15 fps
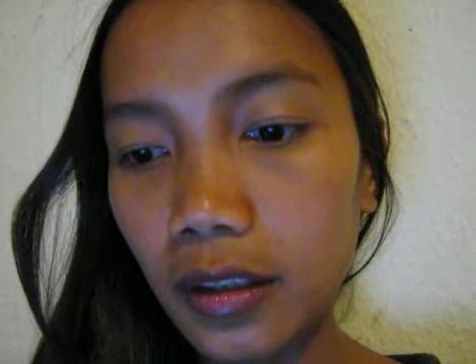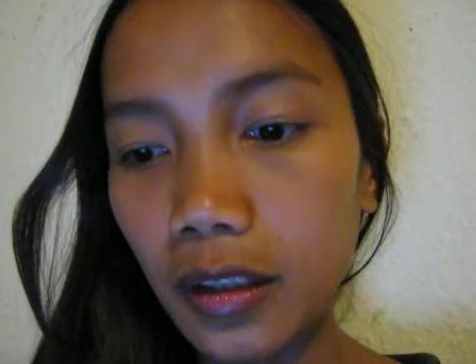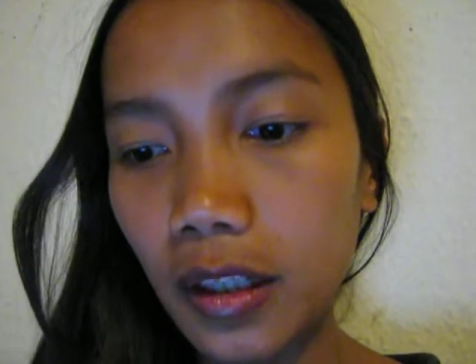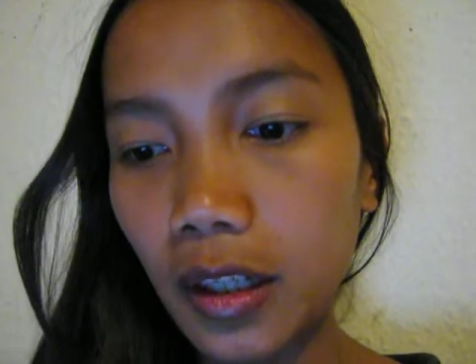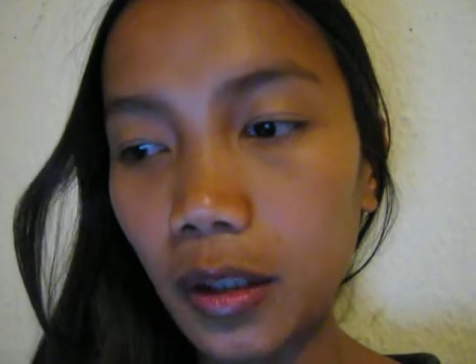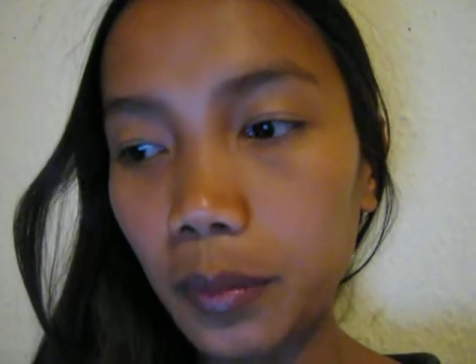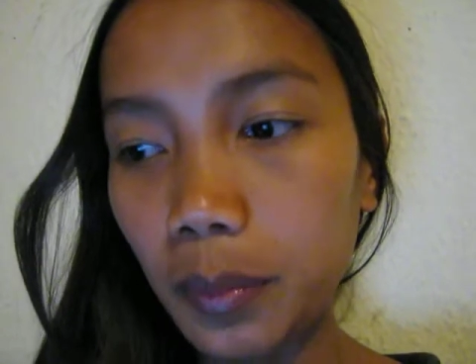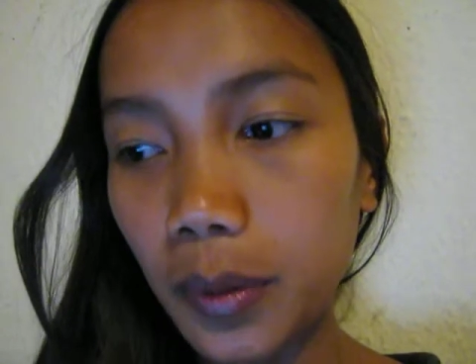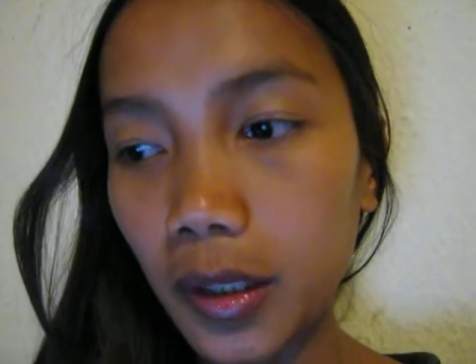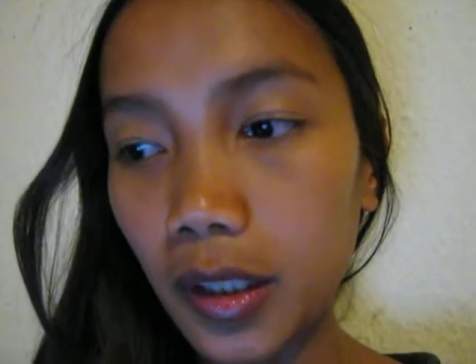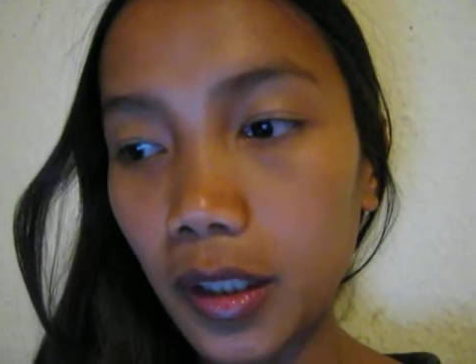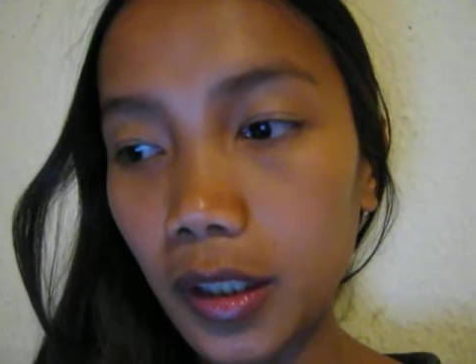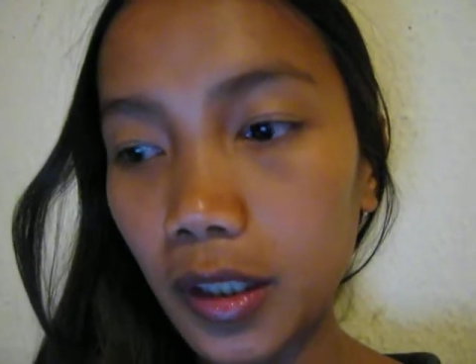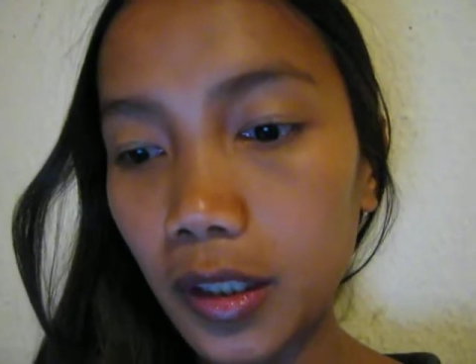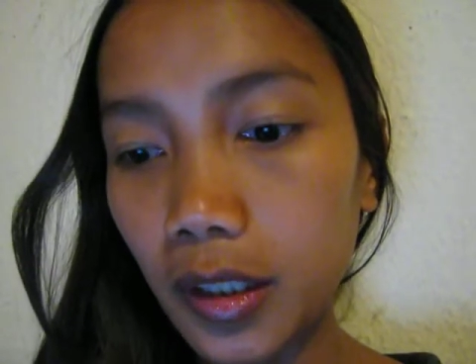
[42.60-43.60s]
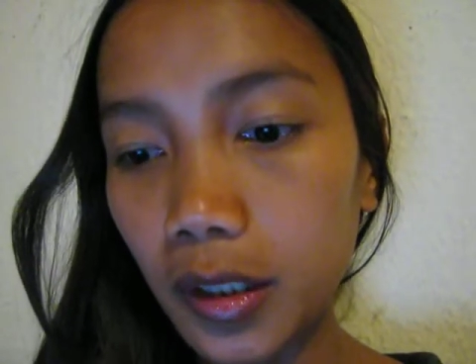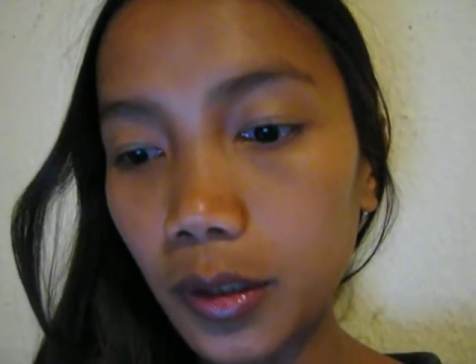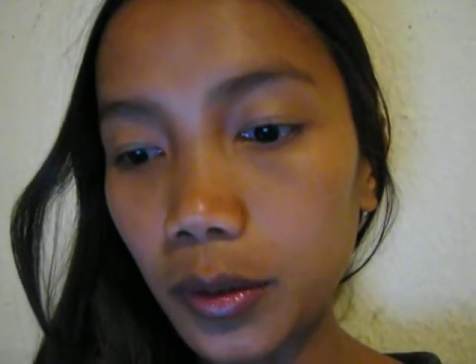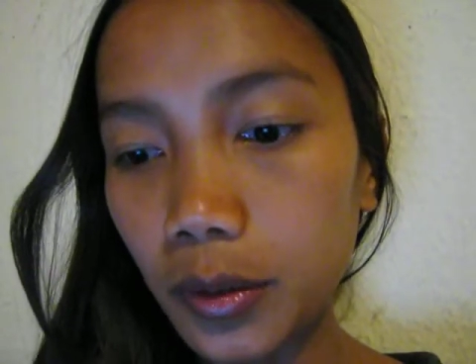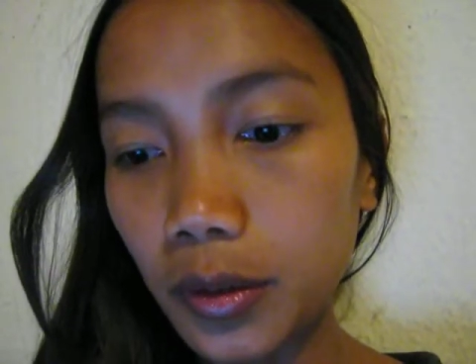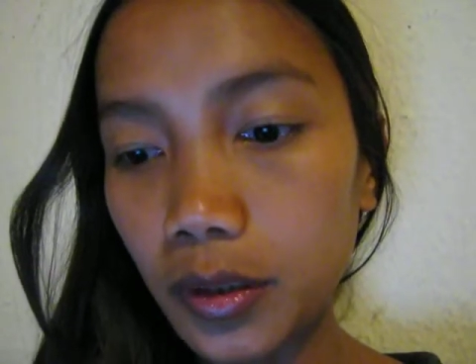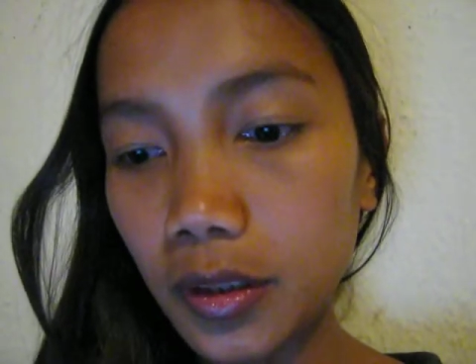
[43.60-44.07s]
How
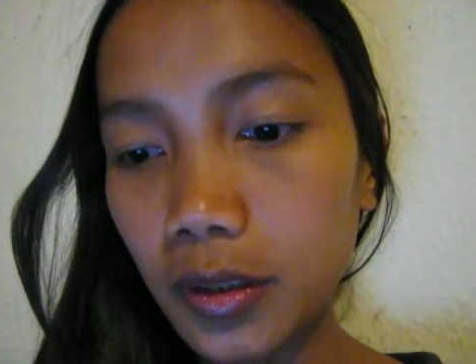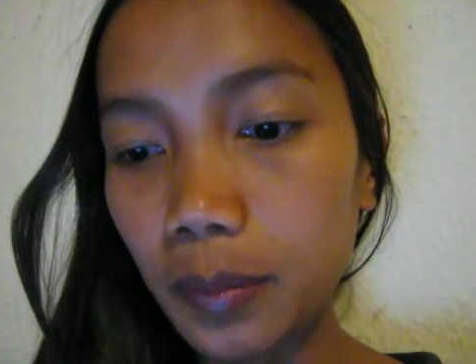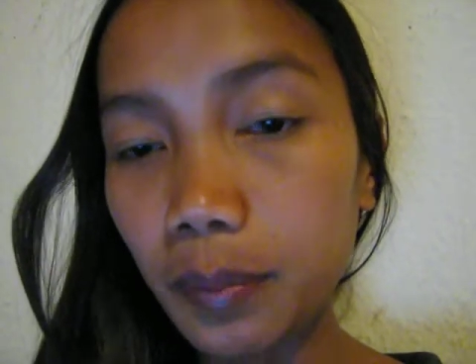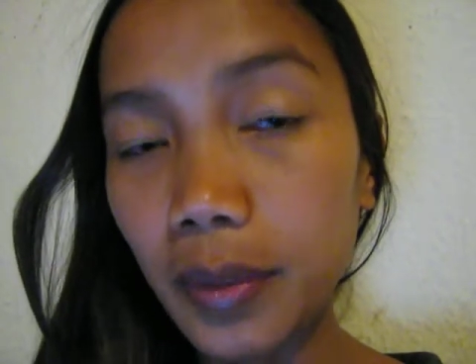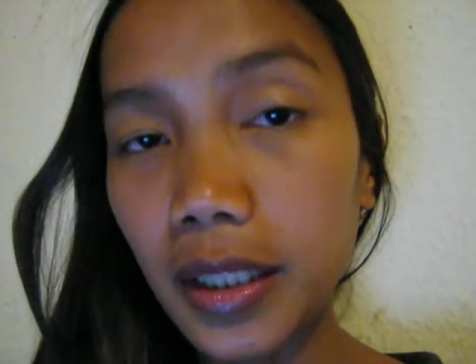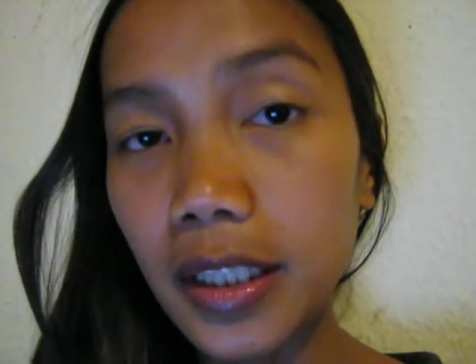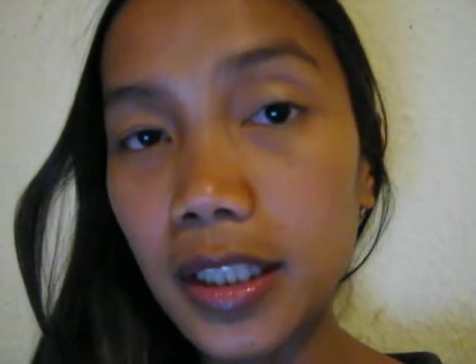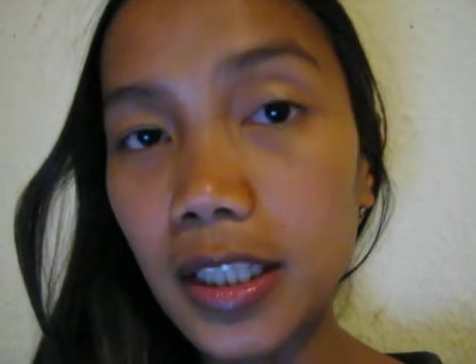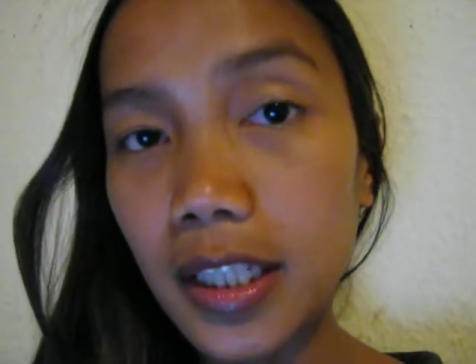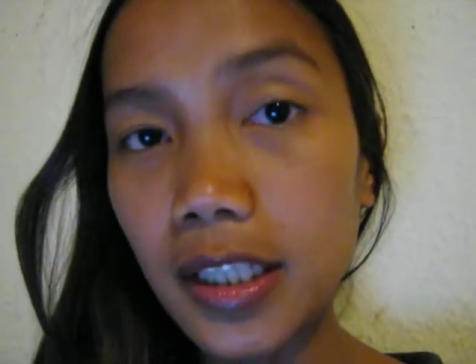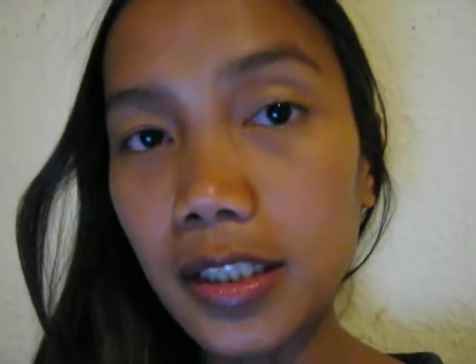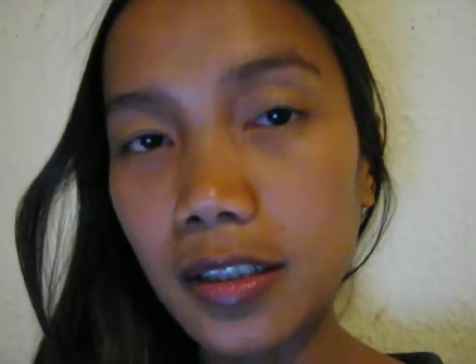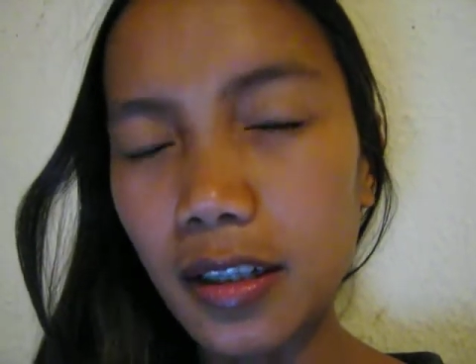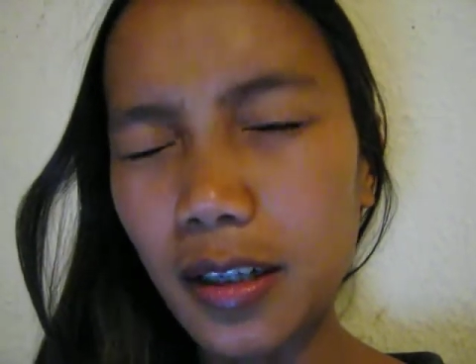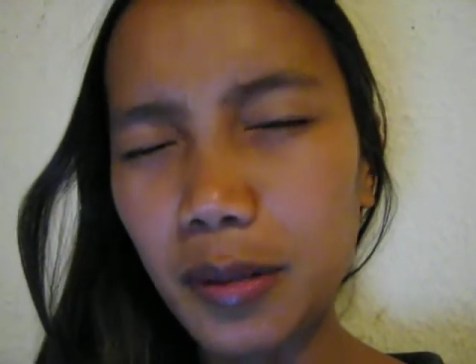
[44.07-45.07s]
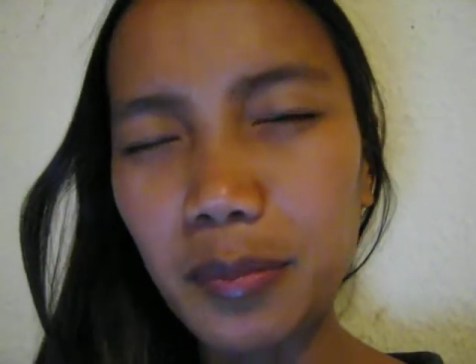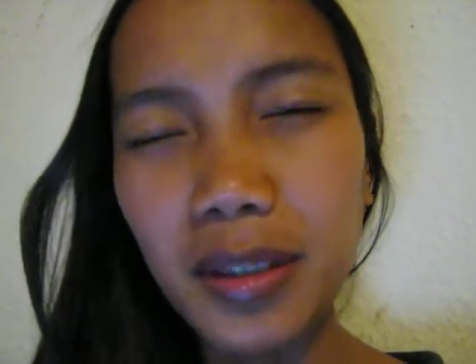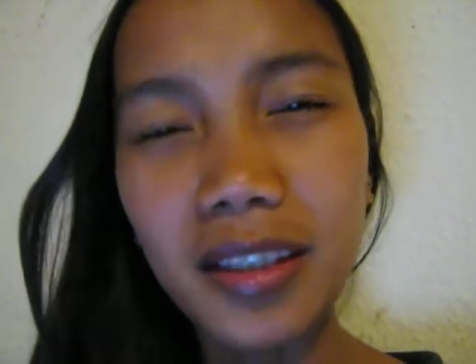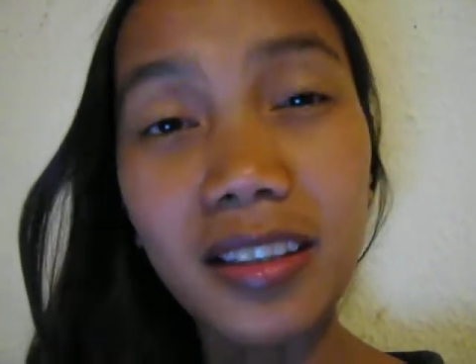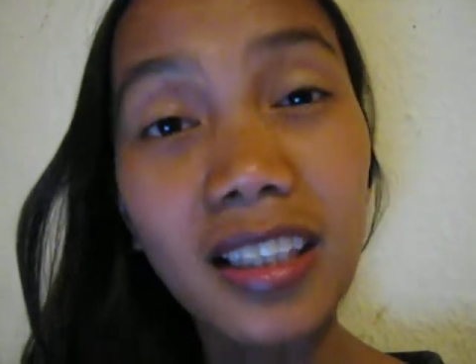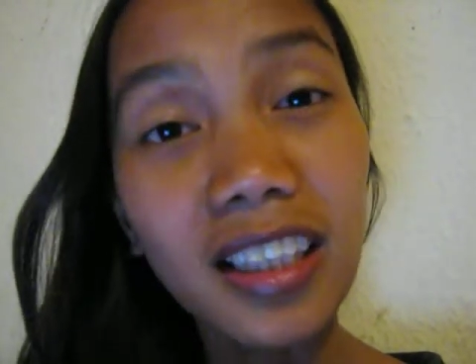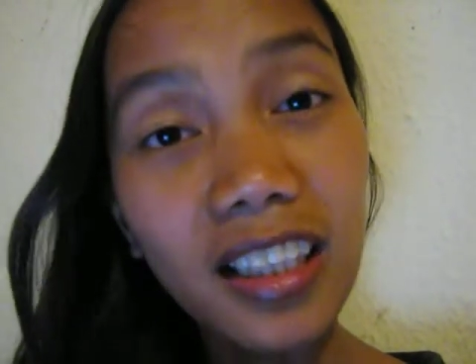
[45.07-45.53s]
about malinis? I
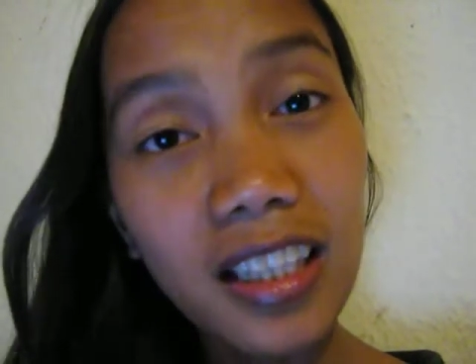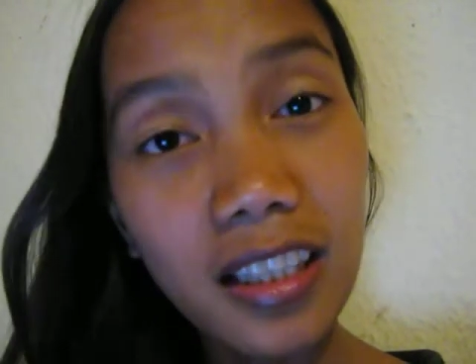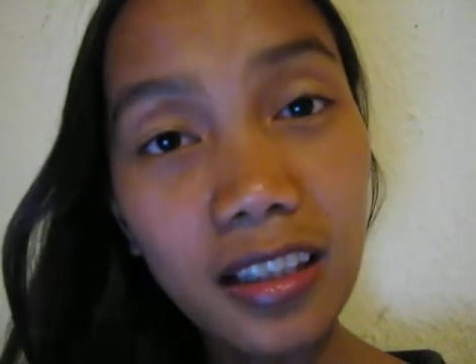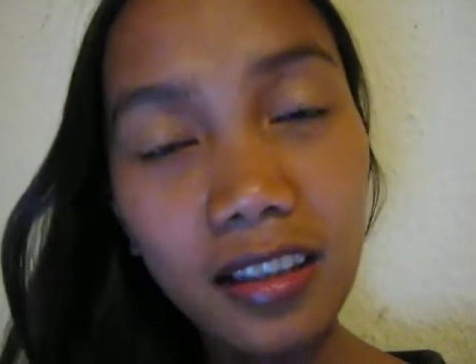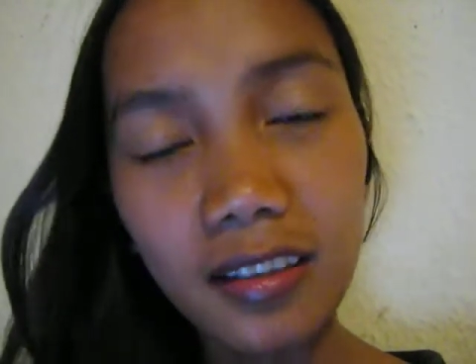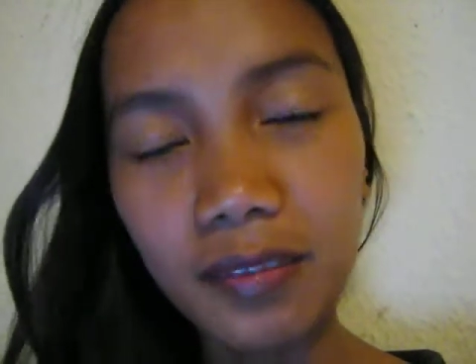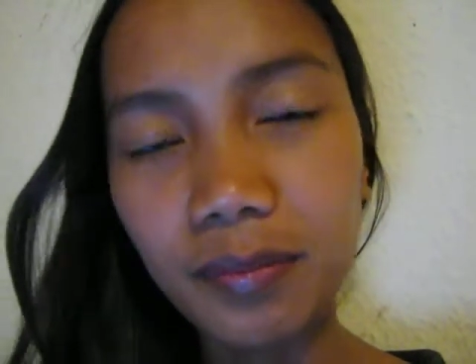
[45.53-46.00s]
mean clean.